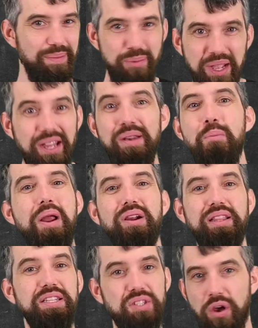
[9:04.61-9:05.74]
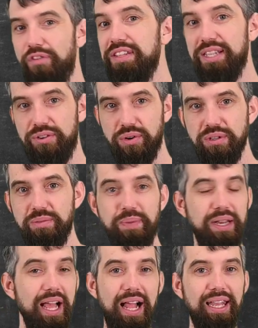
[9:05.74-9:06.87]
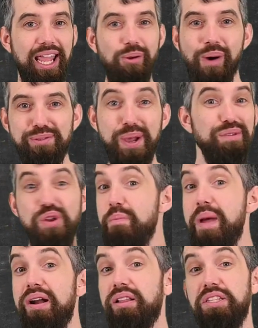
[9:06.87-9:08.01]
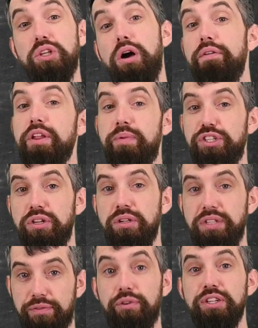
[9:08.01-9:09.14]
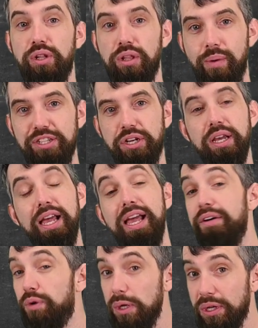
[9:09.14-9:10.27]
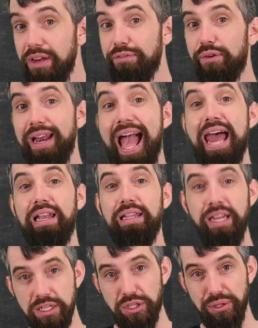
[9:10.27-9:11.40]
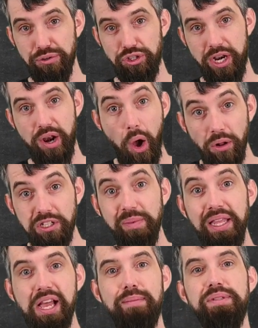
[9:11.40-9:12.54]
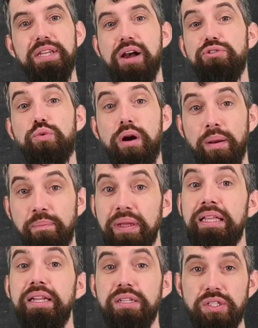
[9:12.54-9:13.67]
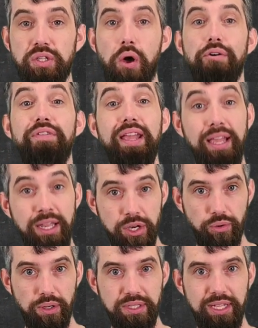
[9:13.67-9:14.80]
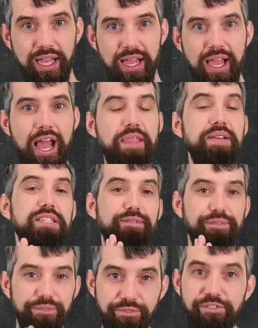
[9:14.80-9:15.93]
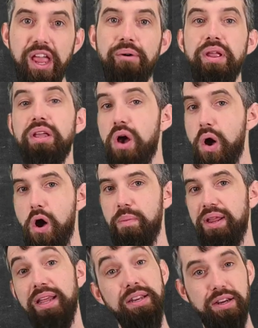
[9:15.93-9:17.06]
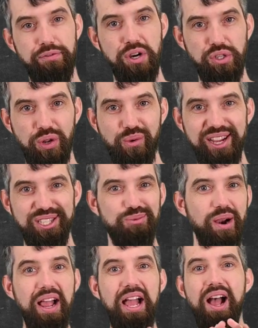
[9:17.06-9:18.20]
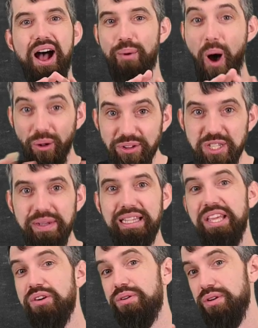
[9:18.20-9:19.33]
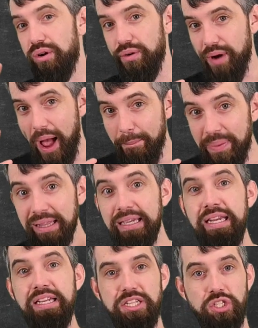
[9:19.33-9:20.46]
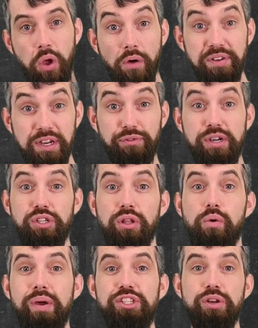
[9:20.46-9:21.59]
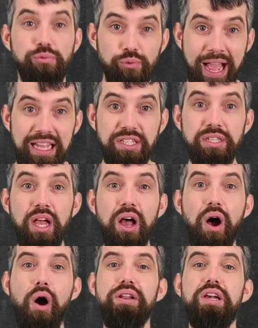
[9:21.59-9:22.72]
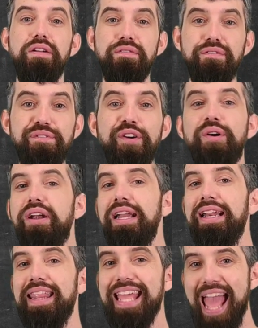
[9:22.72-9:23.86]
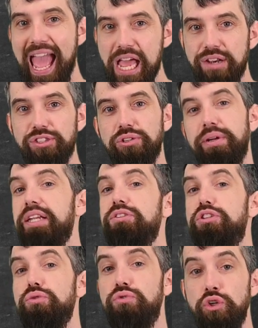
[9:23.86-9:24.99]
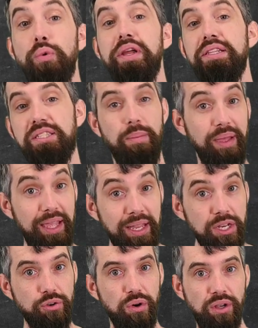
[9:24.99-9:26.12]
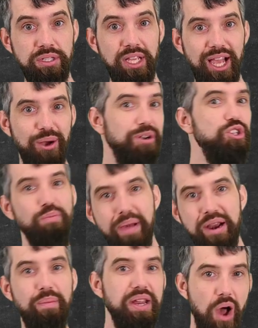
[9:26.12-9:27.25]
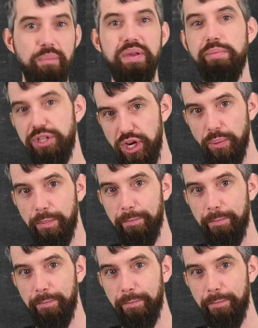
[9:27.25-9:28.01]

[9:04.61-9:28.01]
I mean, we could numerically solve these integrals, but likewise, we could have numerically solved the original differential equation. If we're looking for an analytic solution, it ultimately comes down to our ability to solve integrals. And this is very common in differential equations, where ultimately your ability to solve a differential equation rests on converting the answer into doing some integrals, which you may or may not be able to do.